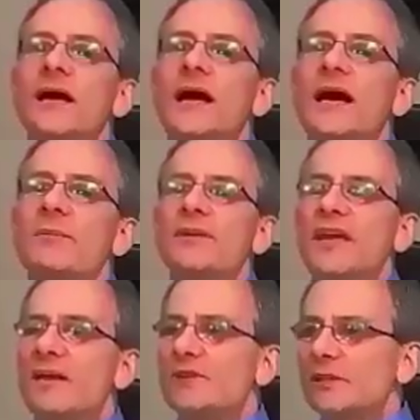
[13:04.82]
I
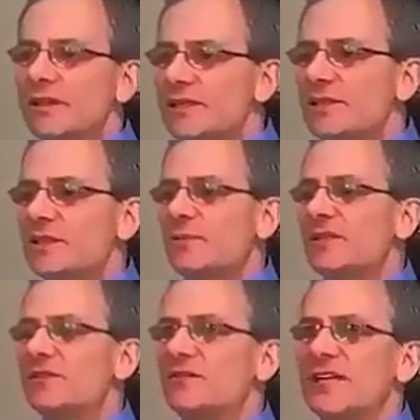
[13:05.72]
became the least
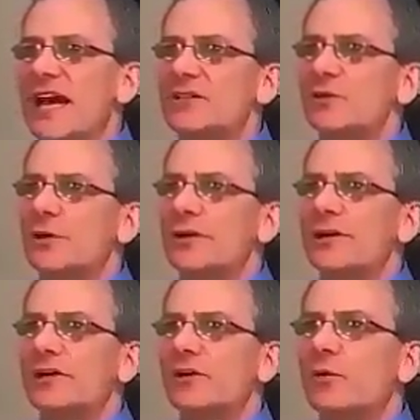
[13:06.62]
expensive tax
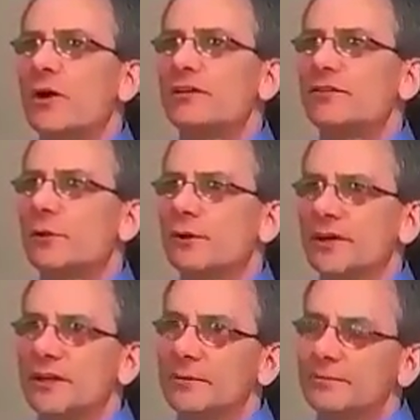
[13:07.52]
lawyer in Clearwater,
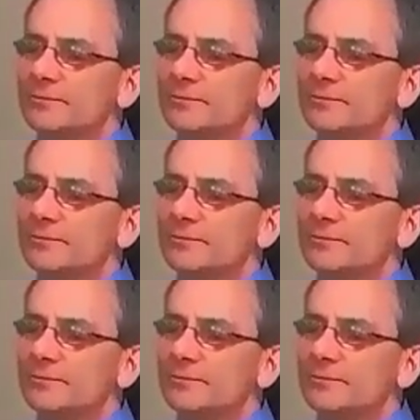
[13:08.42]
Florida.